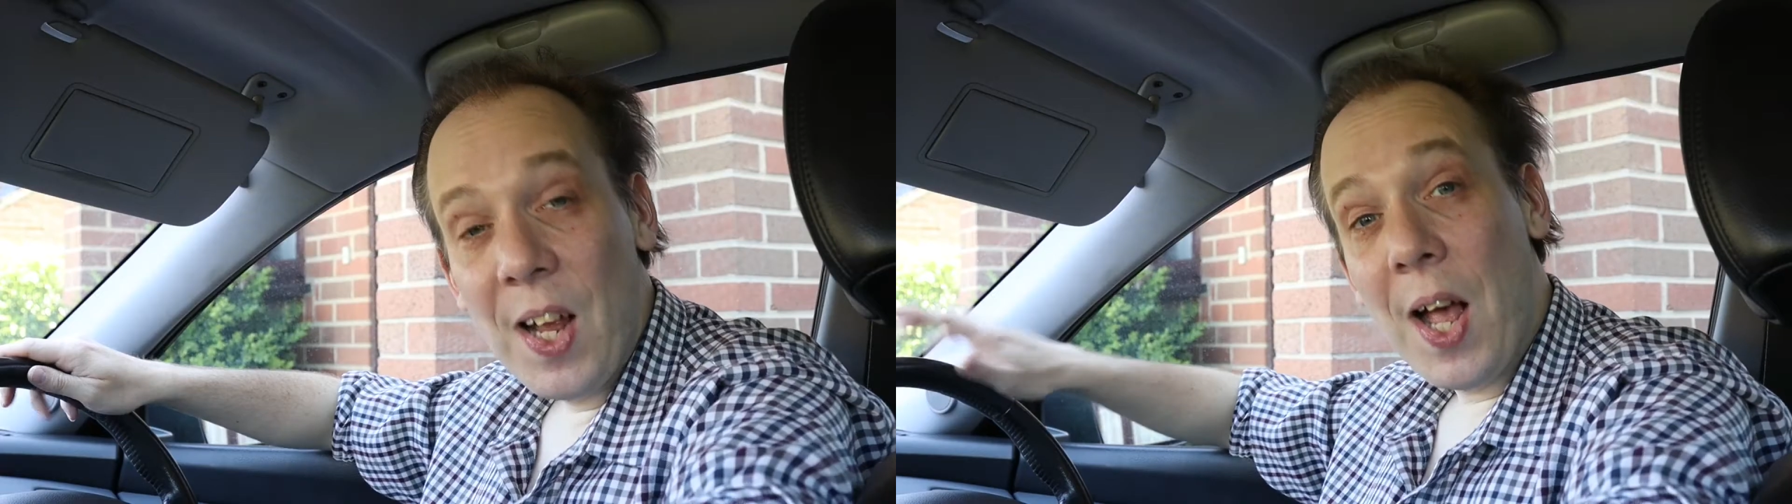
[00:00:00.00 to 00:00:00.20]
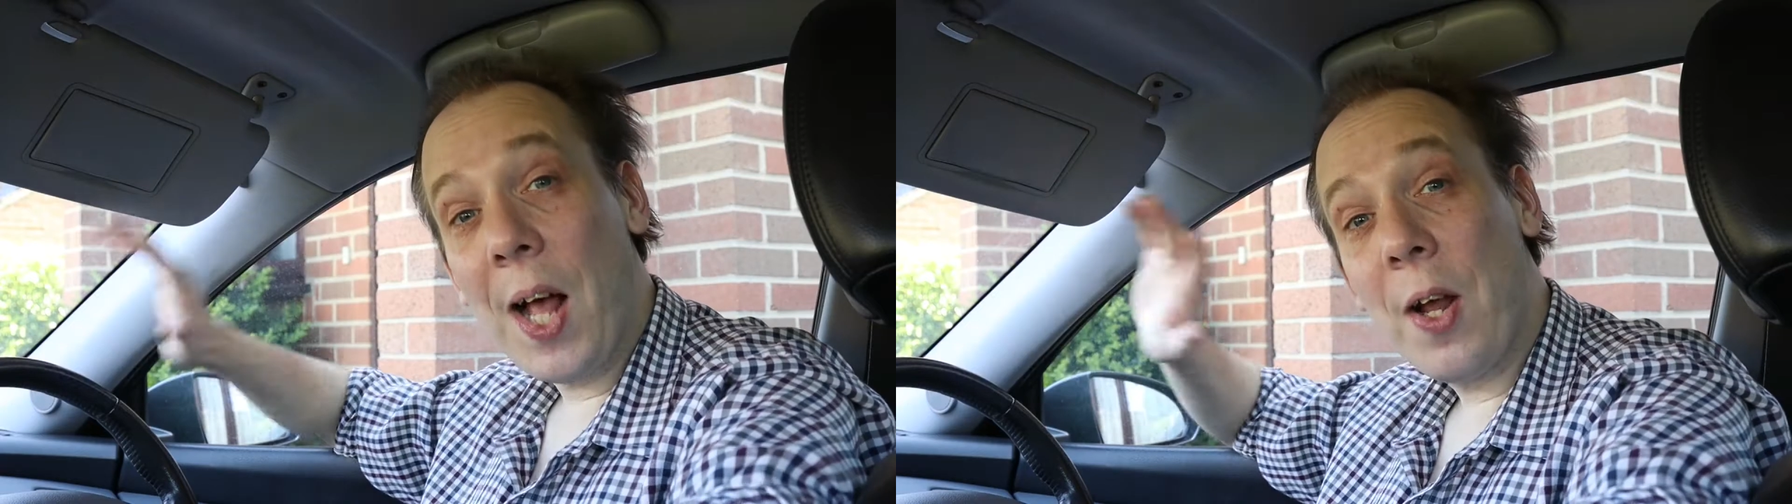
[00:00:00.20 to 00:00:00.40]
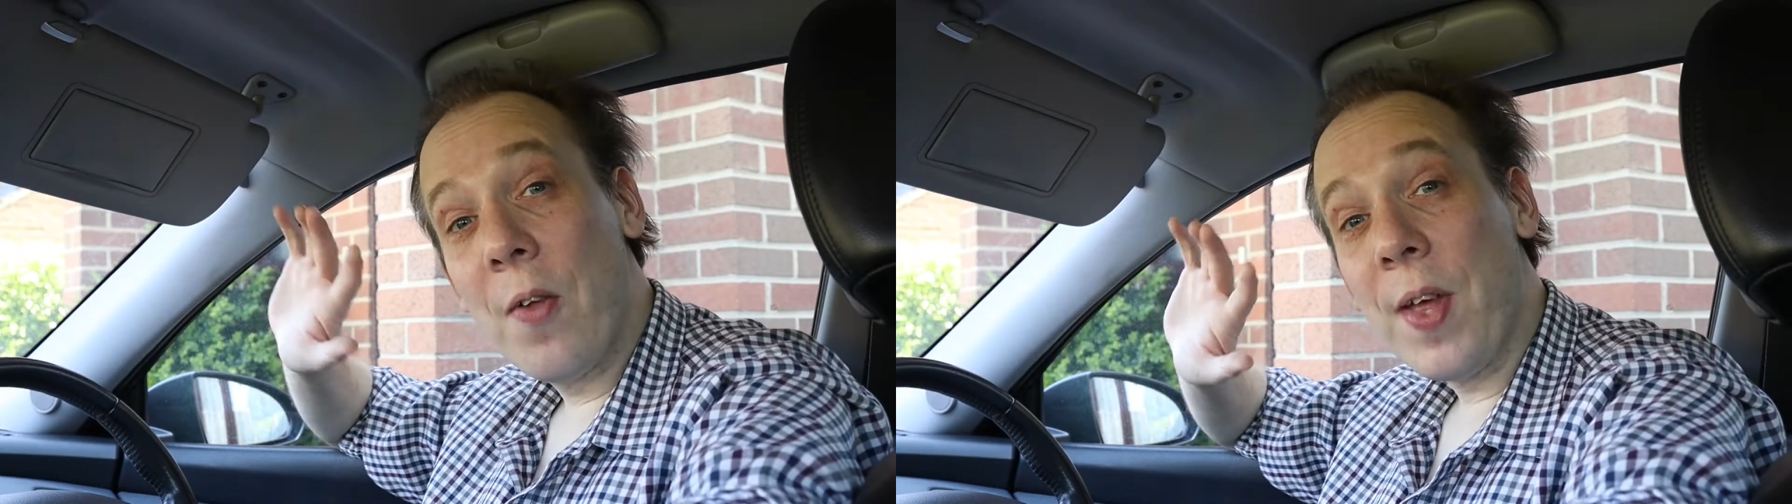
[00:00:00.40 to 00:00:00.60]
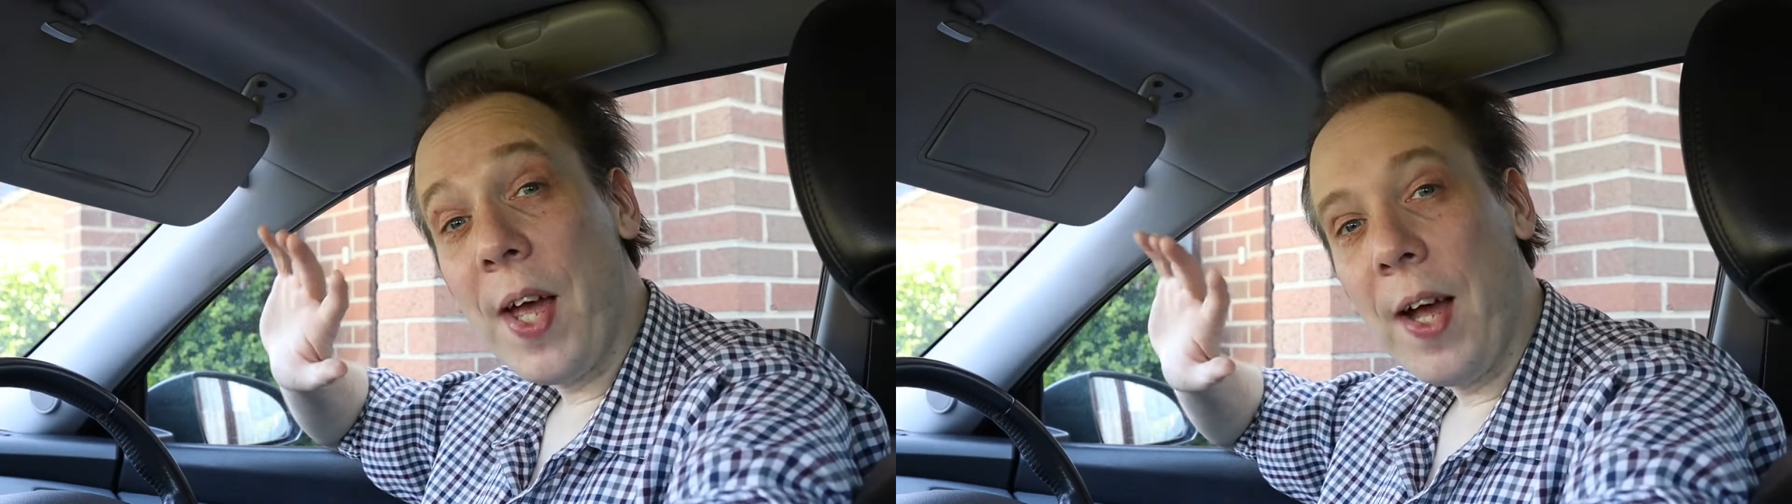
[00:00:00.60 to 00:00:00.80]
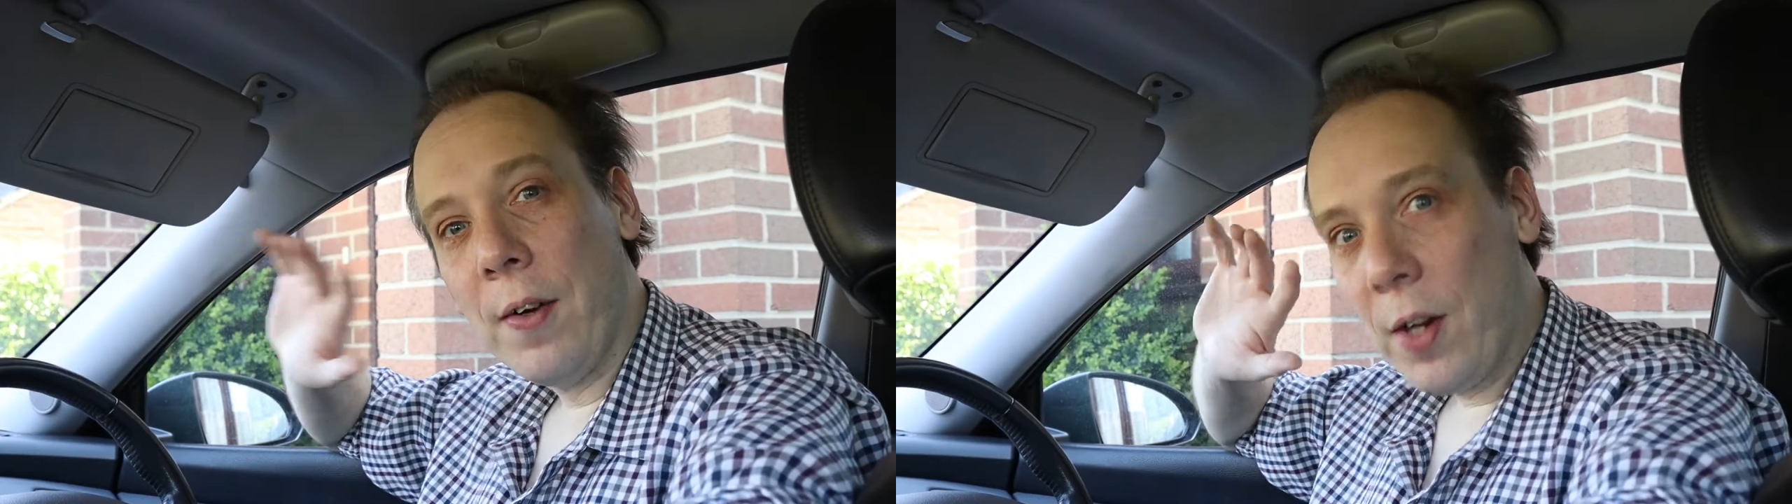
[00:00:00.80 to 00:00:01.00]
Hello
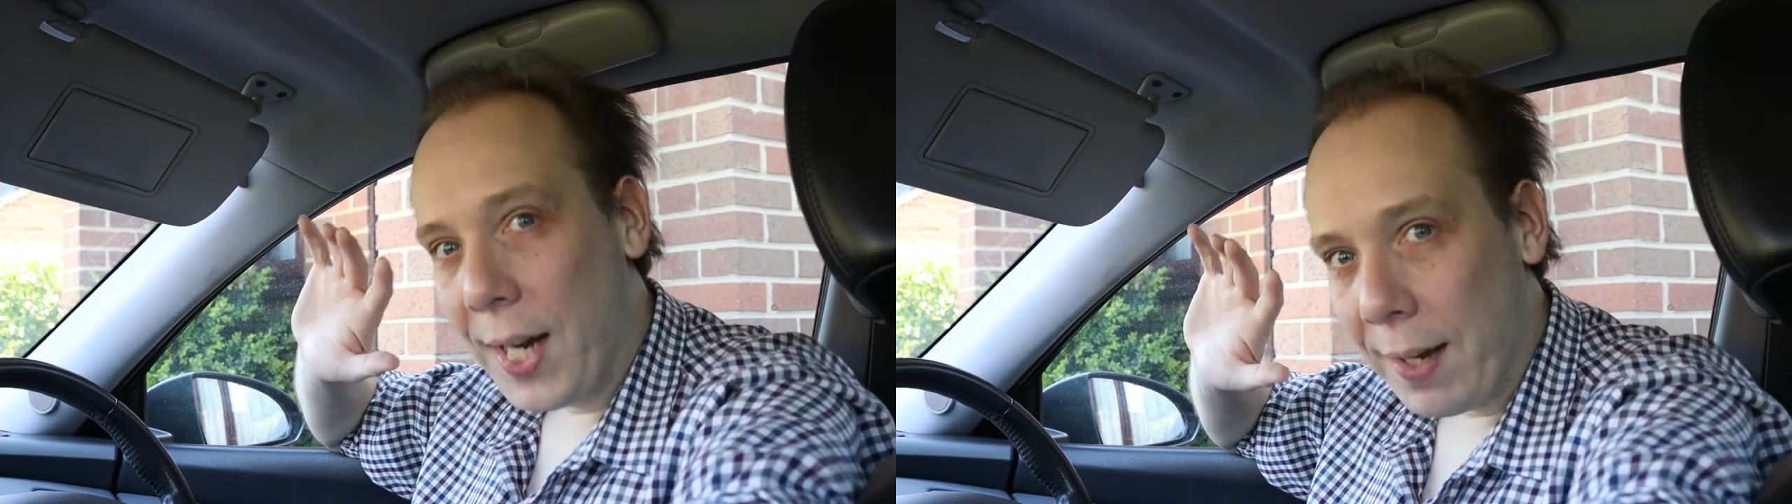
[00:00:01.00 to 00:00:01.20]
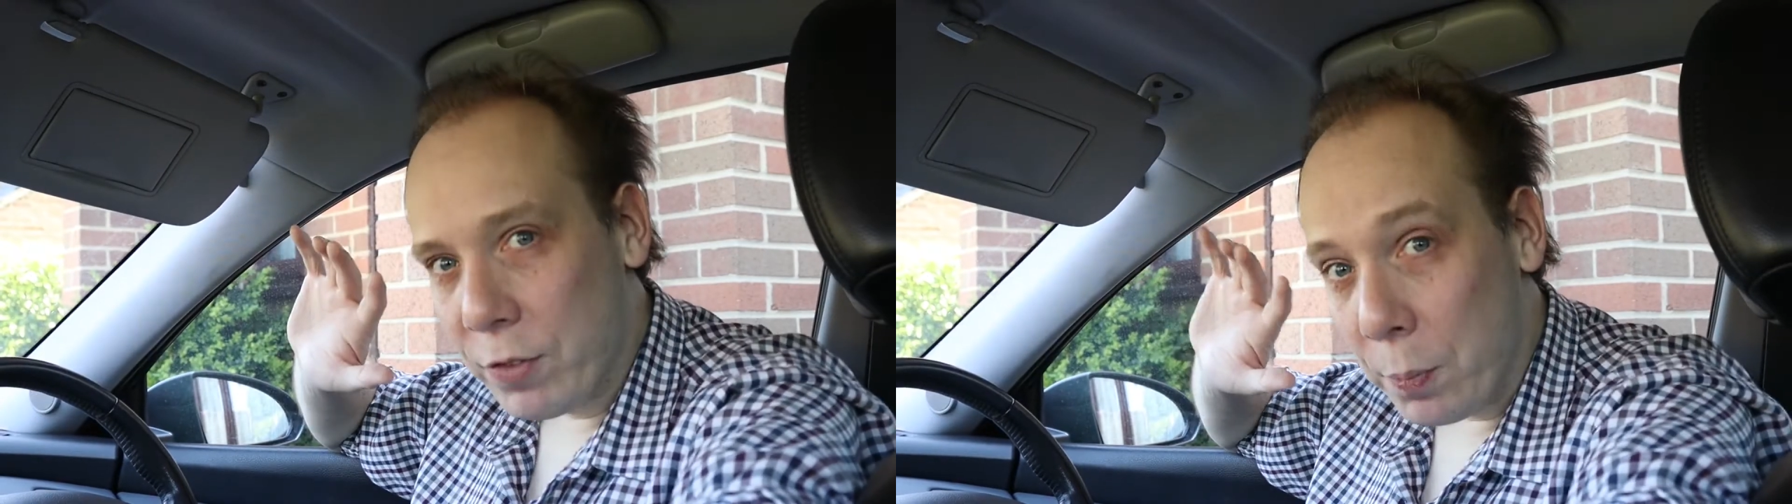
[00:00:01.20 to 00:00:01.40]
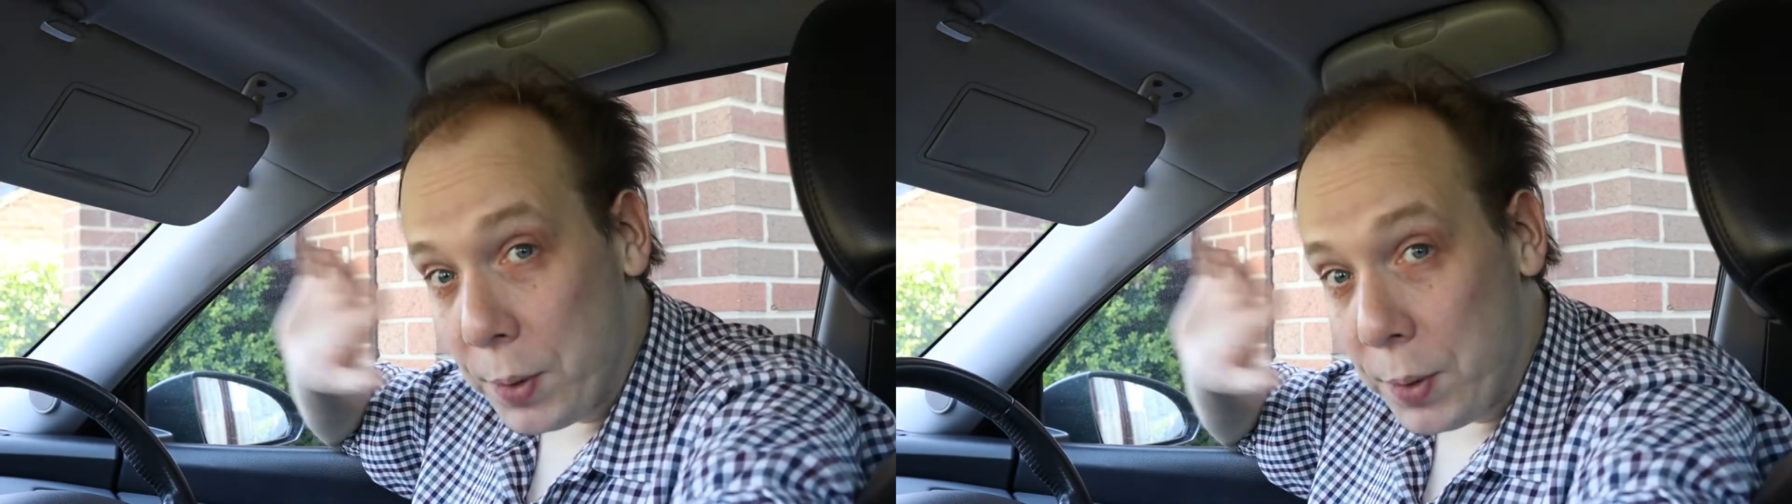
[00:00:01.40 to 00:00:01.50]
there, I have some